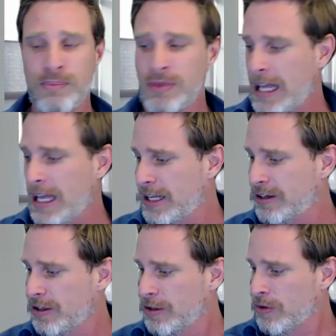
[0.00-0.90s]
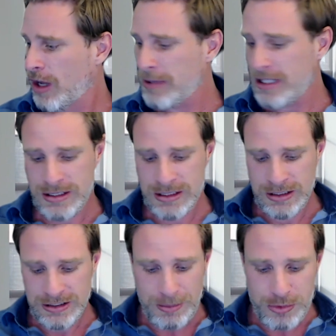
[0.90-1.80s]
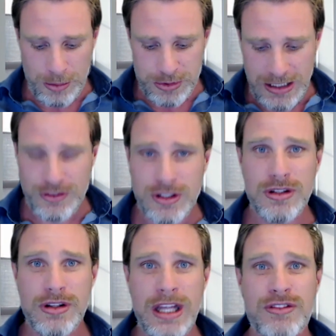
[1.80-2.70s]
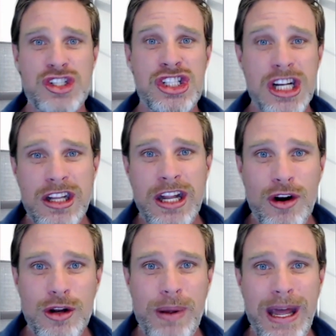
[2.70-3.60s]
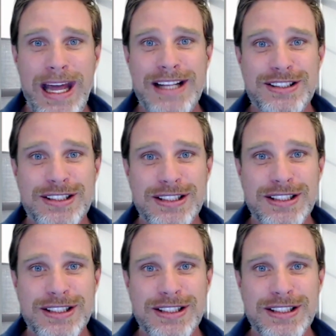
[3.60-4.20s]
And I mean, sometimes they even shit in their own pants.